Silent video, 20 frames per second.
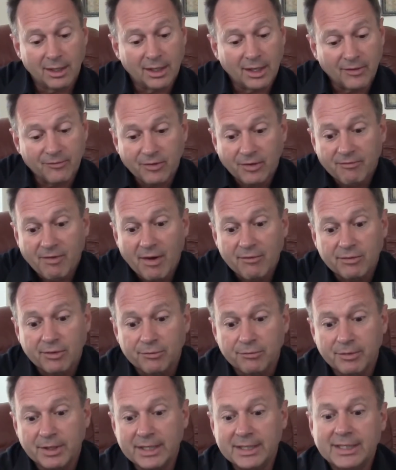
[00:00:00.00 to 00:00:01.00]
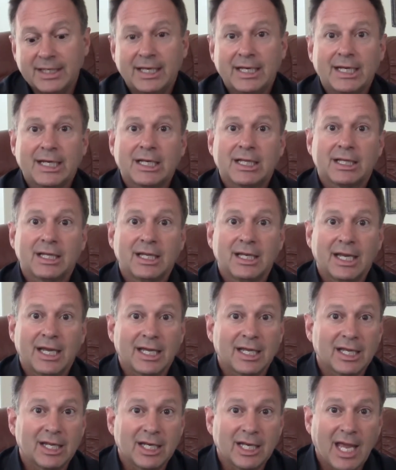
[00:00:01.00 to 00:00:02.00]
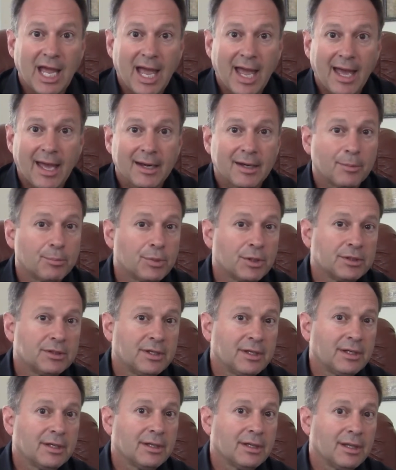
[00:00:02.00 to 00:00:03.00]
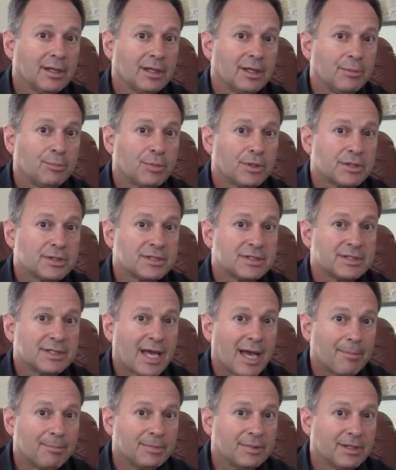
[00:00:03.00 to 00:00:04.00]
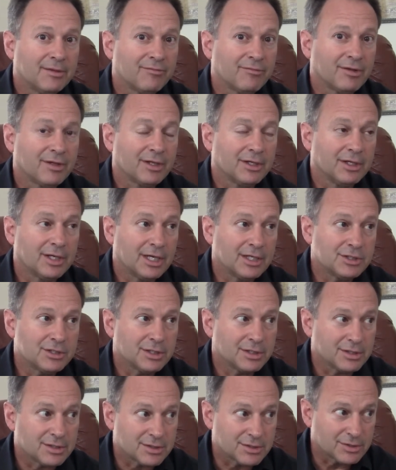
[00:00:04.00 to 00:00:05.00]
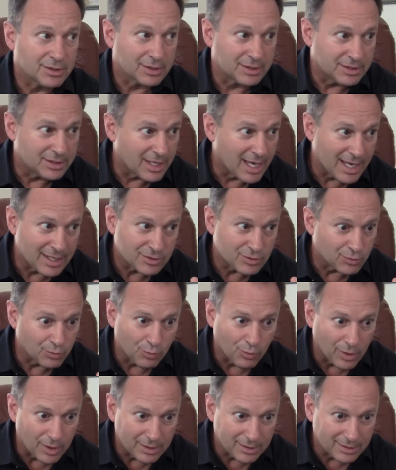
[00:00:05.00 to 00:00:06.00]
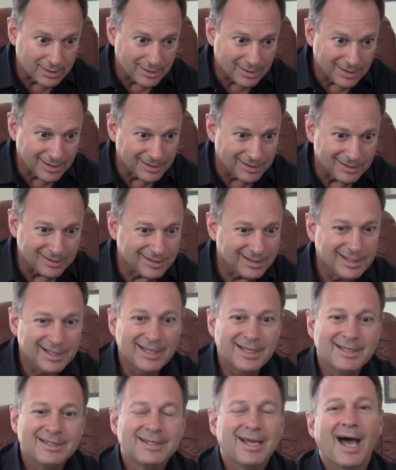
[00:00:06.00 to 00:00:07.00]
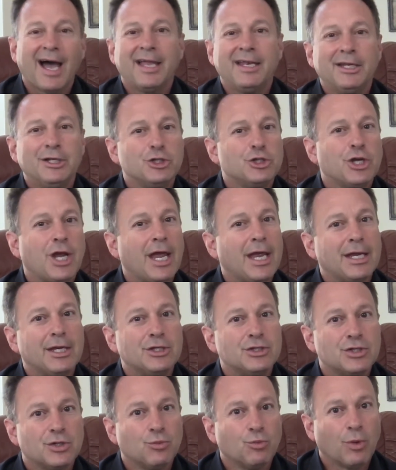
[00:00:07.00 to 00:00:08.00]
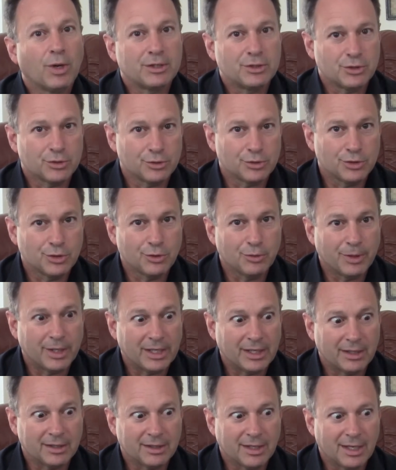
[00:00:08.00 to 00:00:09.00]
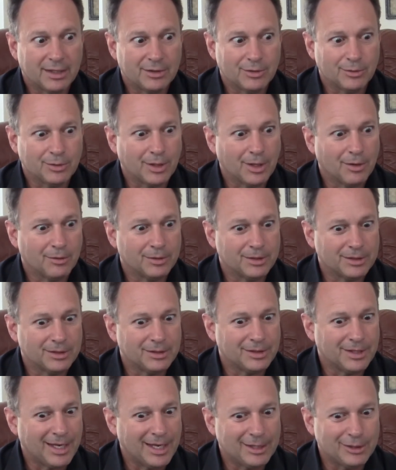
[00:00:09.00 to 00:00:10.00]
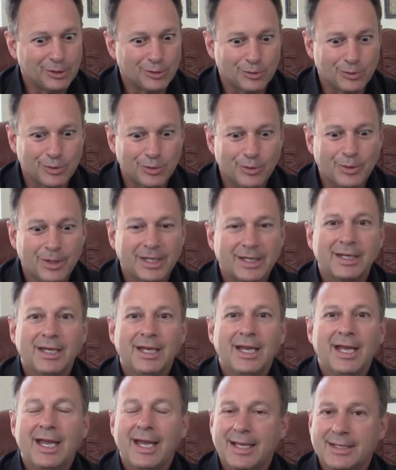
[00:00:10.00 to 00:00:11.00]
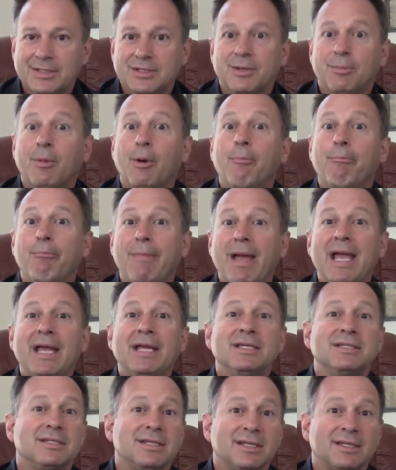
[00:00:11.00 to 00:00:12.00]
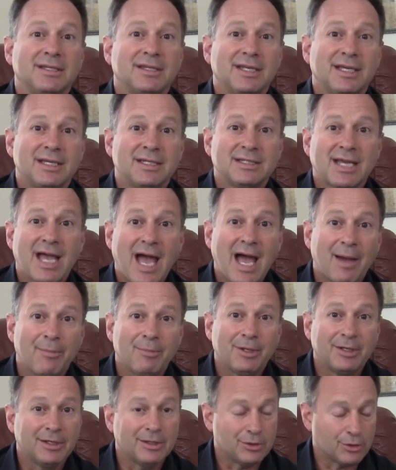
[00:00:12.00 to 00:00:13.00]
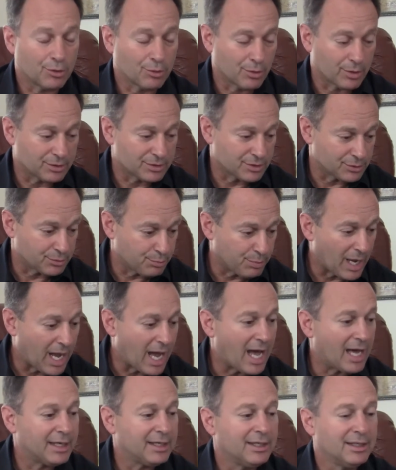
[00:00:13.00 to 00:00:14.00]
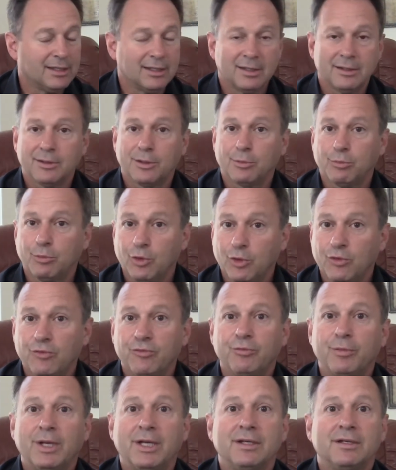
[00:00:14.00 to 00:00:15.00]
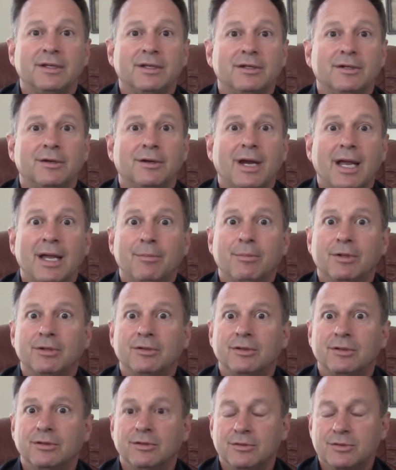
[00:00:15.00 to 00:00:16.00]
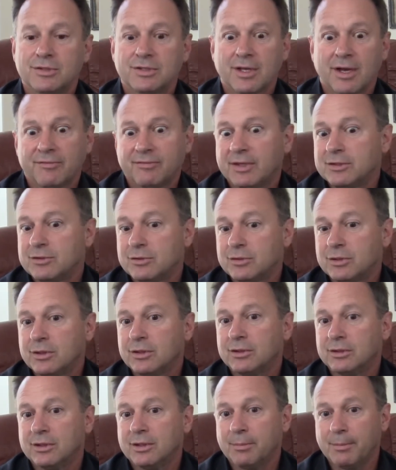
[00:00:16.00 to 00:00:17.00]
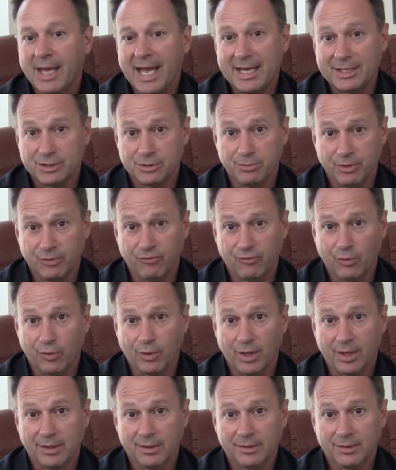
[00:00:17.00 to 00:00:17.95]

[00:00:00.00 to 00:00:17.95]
If you've ever ridden in a clinic and had a particularly perceptive clinician suggest one little tiny change in what you're doing, and then you go and you do it, and some amazing things happen in your horse's body and in their movement, and you're able to do stuff that you couldn't imagine before.